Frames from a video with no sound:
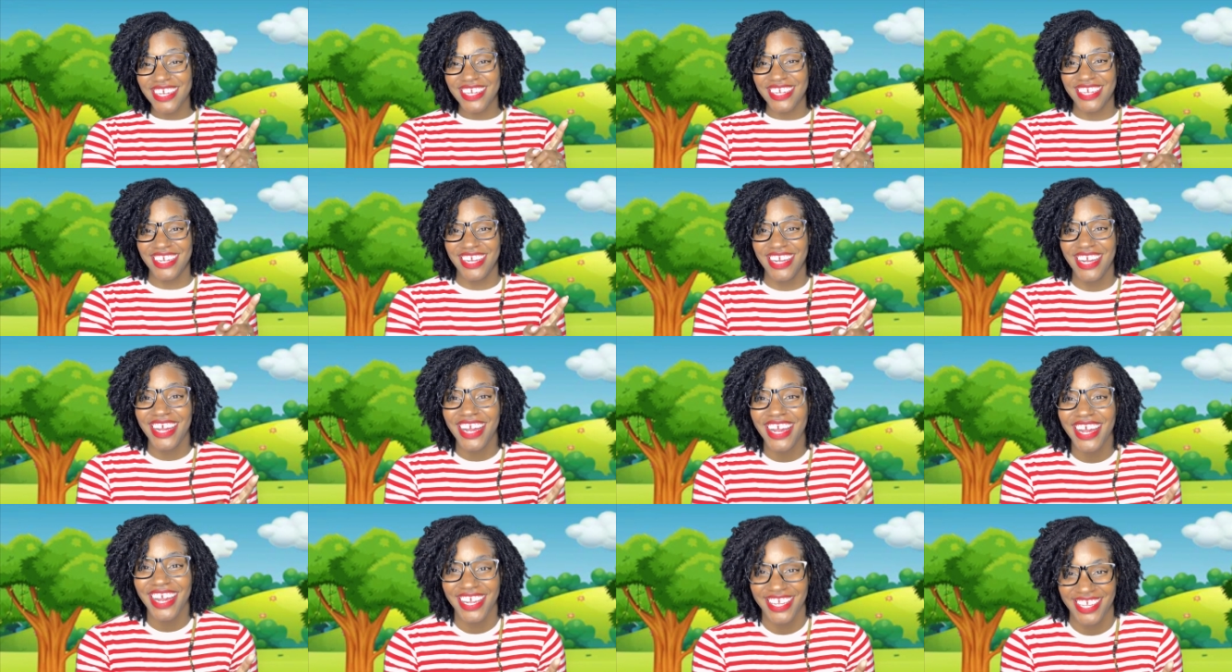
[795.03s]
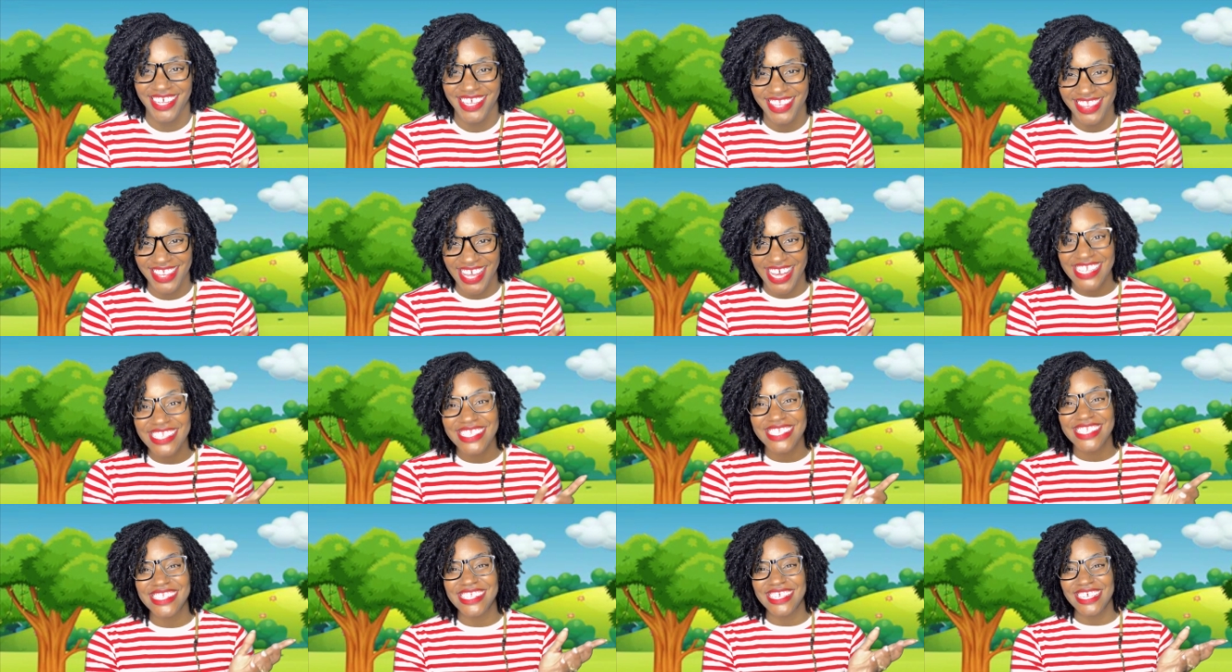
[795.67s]

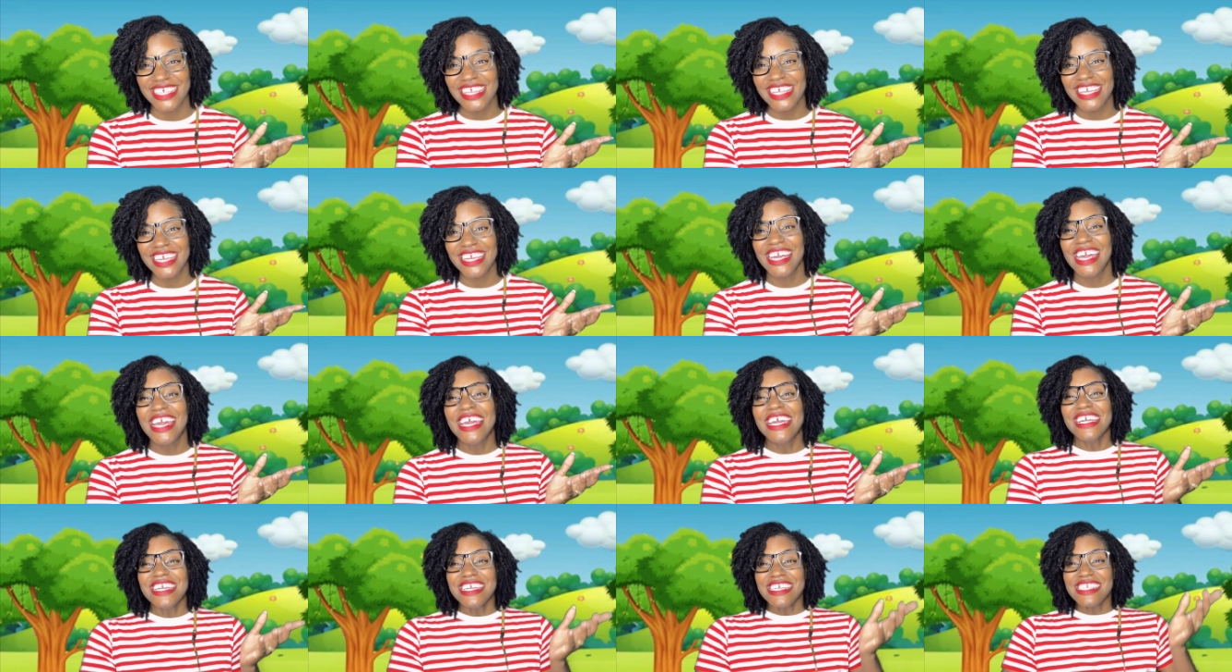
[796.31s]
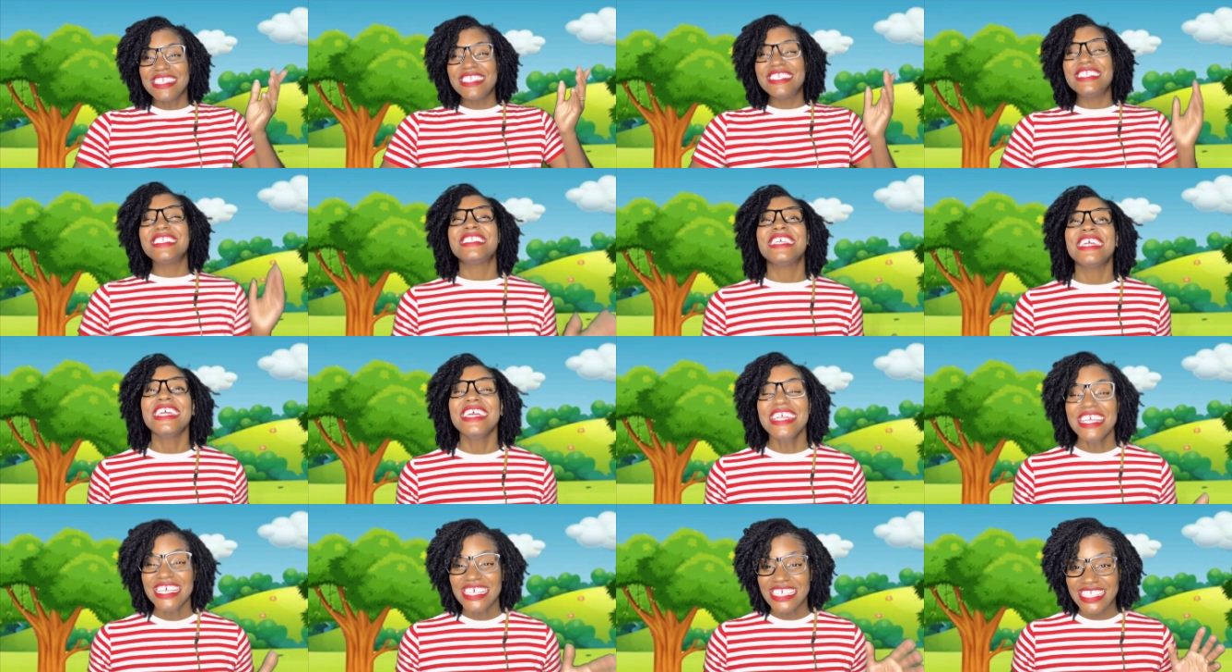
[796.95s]
That's silly.
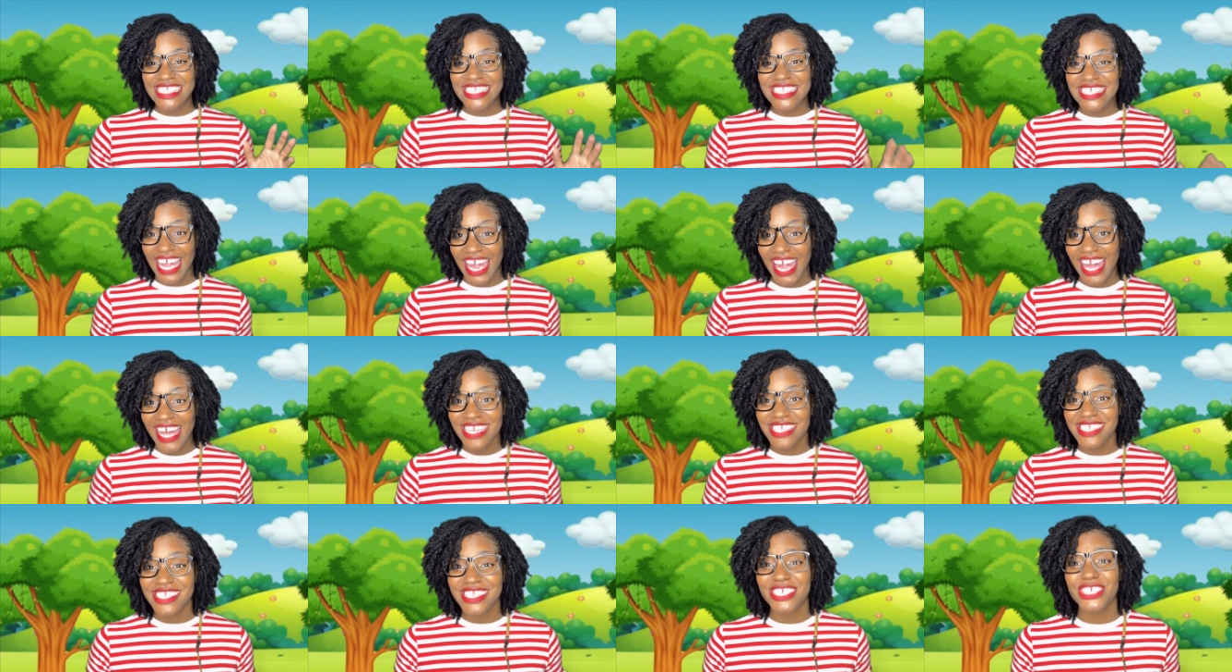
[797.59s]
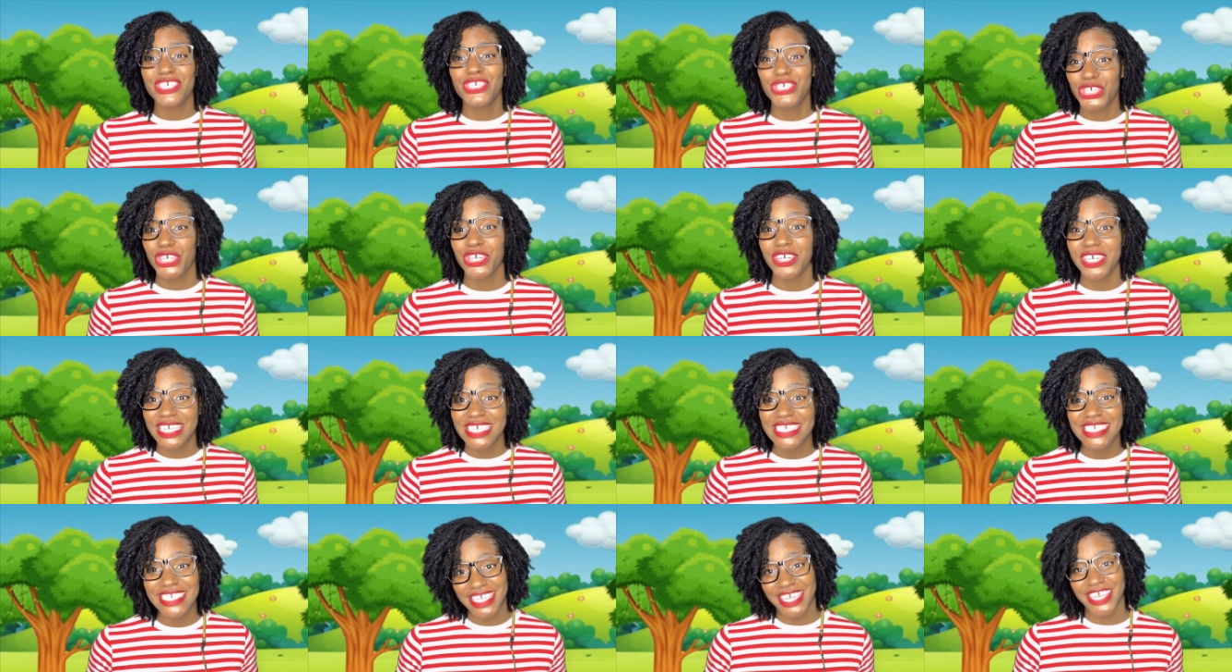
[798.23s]
Dennis danced
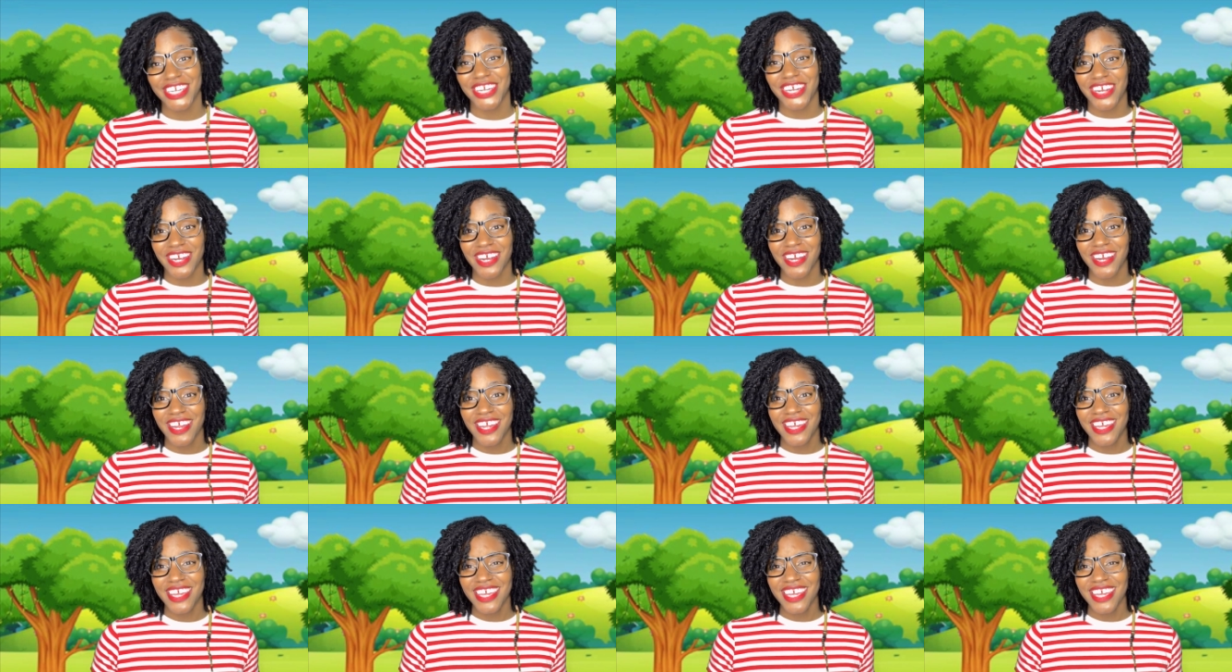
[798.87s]
during dinner.